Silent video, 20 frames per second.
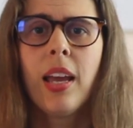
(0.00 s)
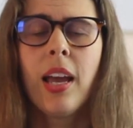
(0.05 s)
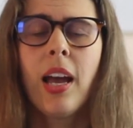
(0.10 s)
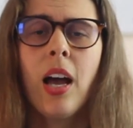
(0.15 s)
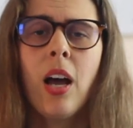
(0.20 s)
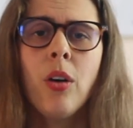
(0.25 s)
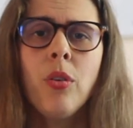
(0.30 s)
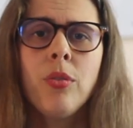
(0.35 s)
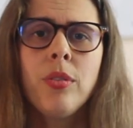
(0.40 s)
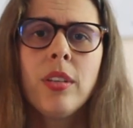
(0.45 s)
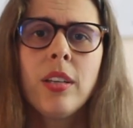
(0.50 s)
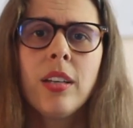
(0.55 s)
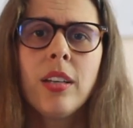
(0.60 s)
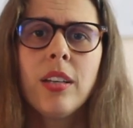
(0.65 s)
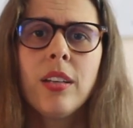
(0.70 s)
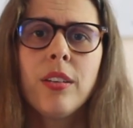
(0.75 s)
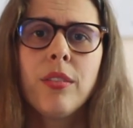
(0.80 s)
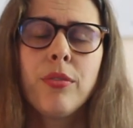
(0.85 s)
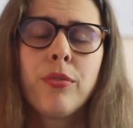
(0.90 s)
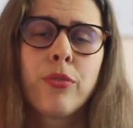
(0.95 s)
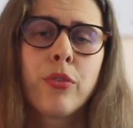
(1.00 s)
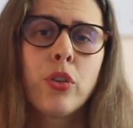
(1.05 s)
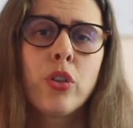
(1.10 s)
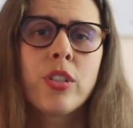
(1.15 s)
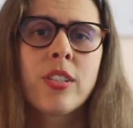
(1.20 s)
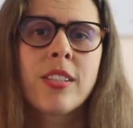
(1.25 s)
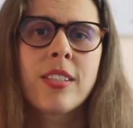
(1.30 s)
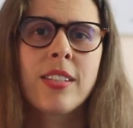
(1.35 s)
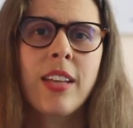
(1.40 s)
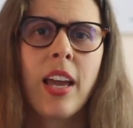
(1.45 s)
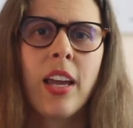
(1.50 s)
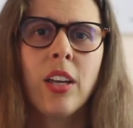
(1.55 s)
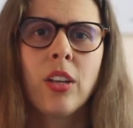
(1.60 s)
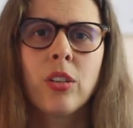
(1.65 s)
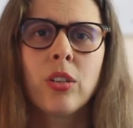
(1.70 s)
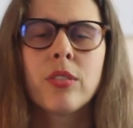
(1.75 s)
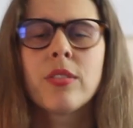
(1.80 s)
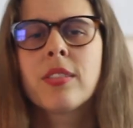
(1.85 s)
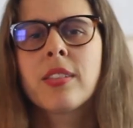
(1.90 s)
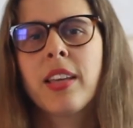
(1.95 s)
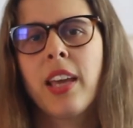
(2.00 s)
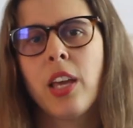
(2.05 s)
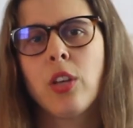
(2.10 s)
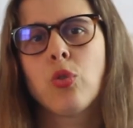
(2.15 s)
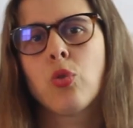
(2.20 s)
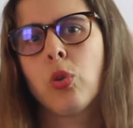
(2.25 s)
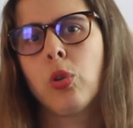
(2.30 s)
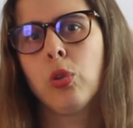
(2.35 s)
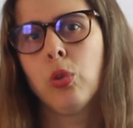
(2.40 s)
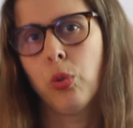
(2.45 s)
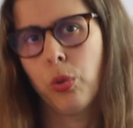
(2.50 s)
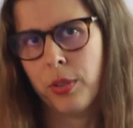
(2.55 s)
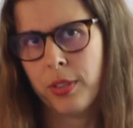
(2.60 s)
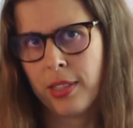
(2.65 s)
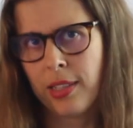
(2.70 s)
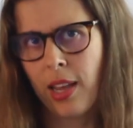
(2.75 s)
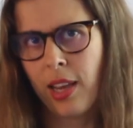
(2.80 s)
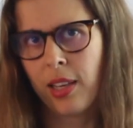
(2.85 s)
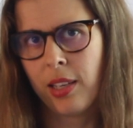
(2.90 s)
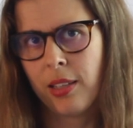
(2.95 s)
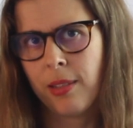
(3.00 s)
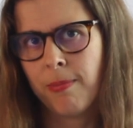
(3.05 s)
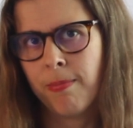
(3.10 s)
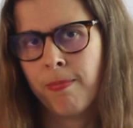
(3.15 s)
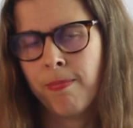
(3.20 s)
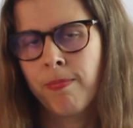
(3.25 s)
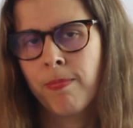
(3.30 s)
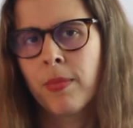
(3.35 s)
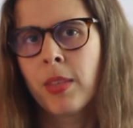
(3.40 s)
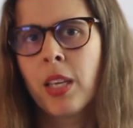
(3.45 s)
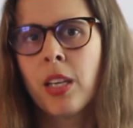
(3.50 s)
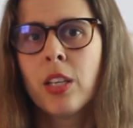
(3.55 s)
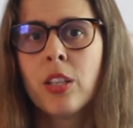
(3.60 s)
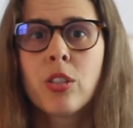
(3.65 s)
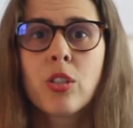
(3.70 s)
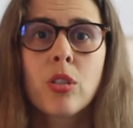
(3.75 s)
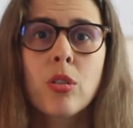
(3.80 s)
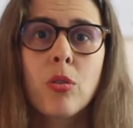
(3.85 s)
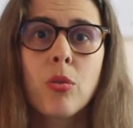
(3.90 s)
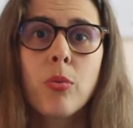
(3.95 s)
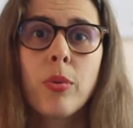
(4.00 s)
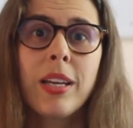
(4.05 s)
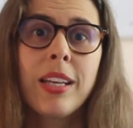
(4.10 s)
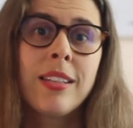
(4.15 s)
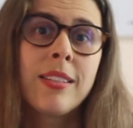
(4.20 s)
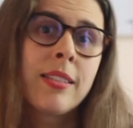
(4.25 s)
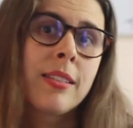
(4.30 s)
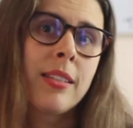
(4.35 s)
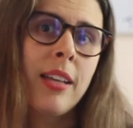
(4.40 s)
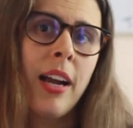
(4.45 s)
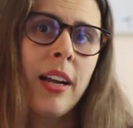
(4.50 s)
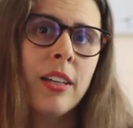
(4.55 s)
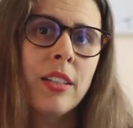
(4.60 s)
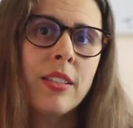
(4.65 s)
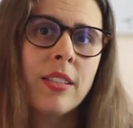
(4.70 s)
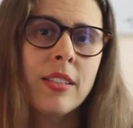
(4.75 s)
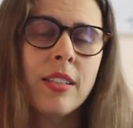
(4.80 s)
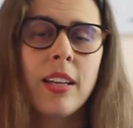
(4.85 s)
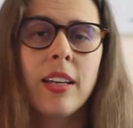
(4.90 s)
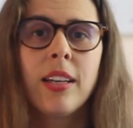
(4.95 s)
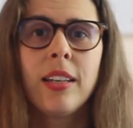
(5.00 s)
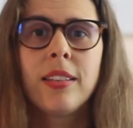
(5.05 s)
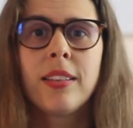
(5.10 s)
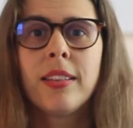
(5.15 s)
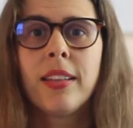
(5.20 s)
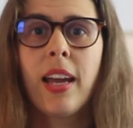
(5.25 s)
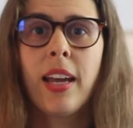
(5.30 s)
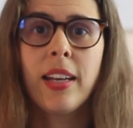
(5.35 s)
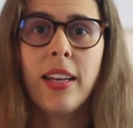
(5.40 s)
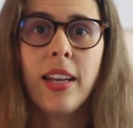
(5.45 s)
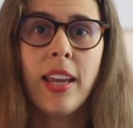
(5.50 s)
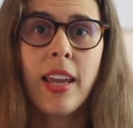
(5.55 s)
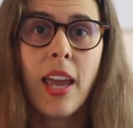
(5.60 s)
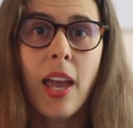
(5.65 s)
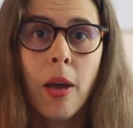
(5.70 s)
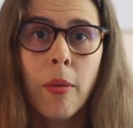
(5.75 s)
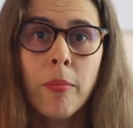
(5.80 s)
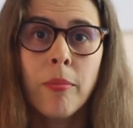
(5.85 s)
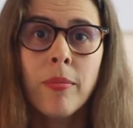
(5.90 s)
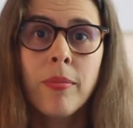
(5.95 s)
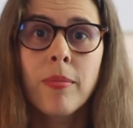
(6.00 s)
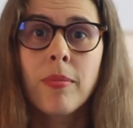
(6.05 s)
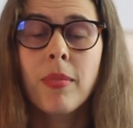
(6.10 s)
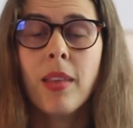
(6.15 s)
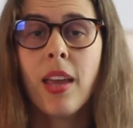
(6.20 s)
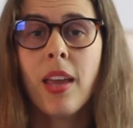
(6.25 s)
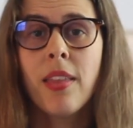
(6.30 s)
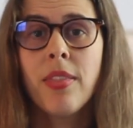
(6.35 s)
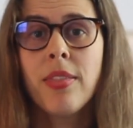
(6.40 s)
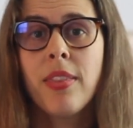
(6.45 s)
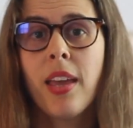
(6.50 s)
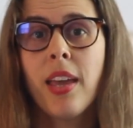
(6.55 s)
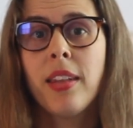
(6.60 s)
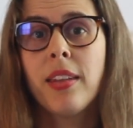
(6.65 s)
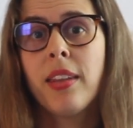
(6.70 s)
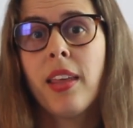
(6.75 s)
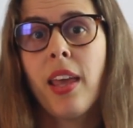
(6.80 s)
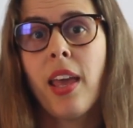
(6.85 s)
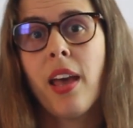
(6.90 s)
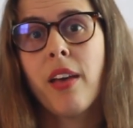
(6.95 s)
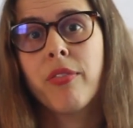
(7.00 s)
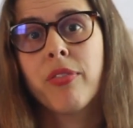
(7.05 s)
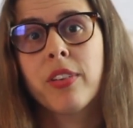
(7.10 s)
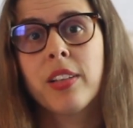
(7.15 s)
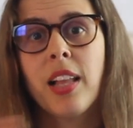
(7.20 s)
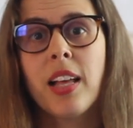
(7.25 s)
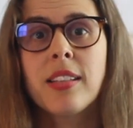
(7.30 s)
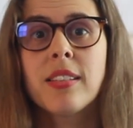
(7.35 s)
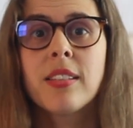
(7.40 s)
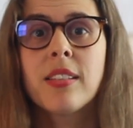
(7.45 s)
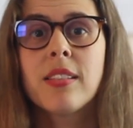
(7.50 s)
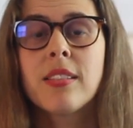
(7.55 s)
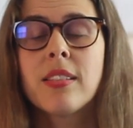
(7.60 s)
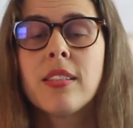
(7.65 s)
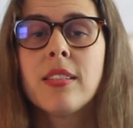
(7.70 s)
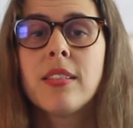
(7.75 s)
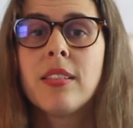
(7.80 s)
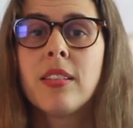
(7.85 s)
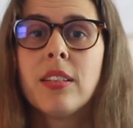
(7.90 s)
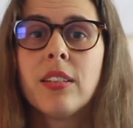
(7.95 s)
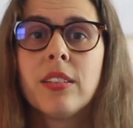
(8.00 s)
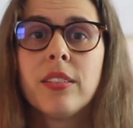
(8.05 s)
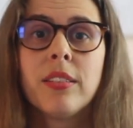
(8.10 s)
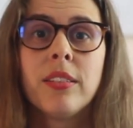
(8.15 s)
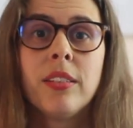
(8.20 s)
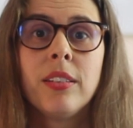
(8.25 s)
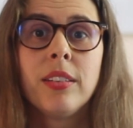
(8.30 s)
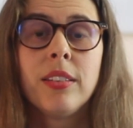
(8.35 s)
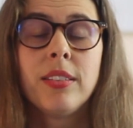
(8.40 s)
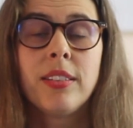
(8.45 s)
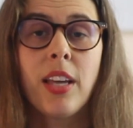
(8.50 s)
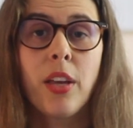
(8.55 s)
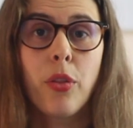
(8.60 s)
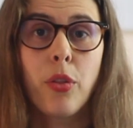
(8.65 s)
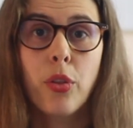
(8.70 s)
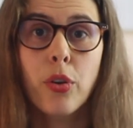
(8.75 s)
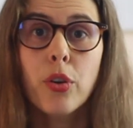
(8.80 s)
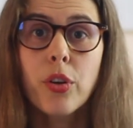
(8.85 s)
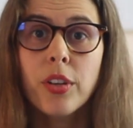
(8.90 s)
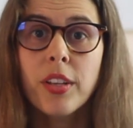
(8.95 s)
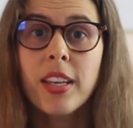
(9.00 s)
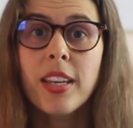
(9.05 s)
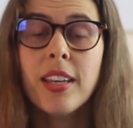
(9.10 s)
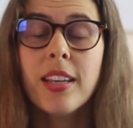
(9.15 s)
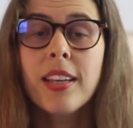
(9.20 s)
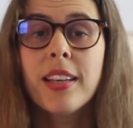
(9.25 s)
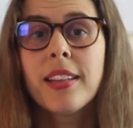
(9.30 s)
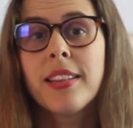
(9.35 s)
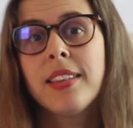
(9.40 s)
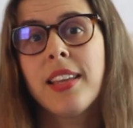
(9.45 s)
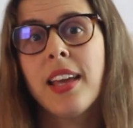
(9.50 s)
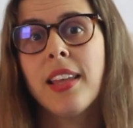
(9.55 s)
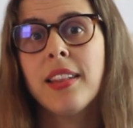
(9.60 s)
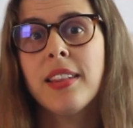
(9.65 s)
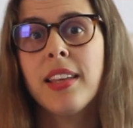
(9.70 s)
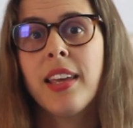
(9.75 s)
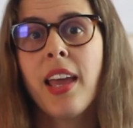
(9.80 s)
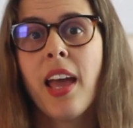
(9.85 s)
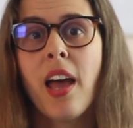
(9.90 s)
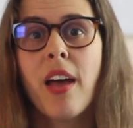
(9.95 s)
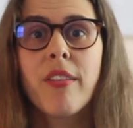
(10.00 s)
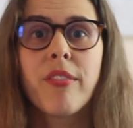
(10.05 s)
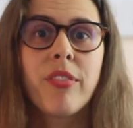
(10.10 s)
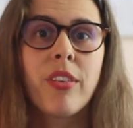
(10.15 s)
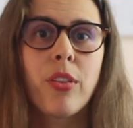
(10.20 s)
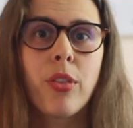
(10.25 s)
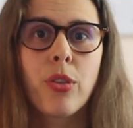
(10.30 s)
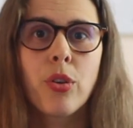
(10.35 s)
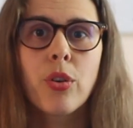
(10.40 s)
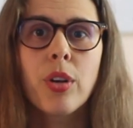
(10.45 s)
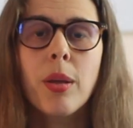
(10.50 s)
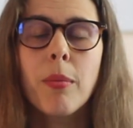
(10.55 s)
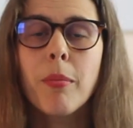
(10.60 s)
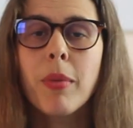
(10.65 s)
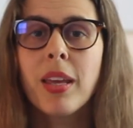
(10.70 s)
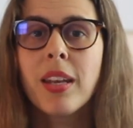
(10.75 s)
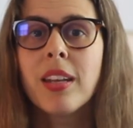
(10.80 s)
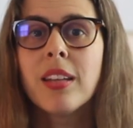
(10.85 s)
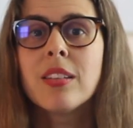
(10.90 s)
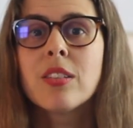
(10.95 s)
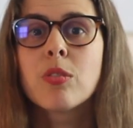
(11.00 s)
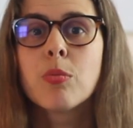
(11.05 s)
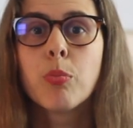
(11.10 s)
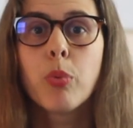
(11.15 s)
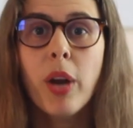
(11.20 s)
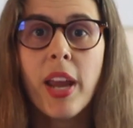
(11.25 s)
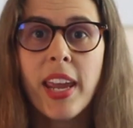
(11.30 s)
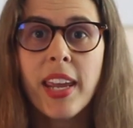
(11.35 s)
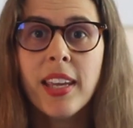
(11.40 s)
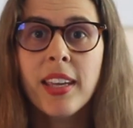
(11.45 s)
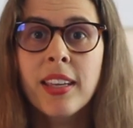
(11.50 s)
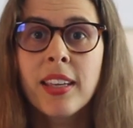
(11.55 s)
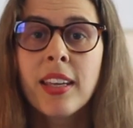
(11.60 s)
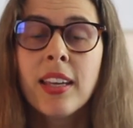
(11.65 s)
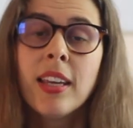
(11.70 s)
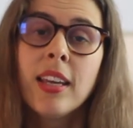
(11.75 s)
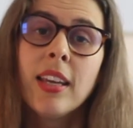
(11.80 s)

How the first cycle schedule looks like? So it starts at 9 a.m. and then they have classes until 10:30. Then they have a 30 minutes break.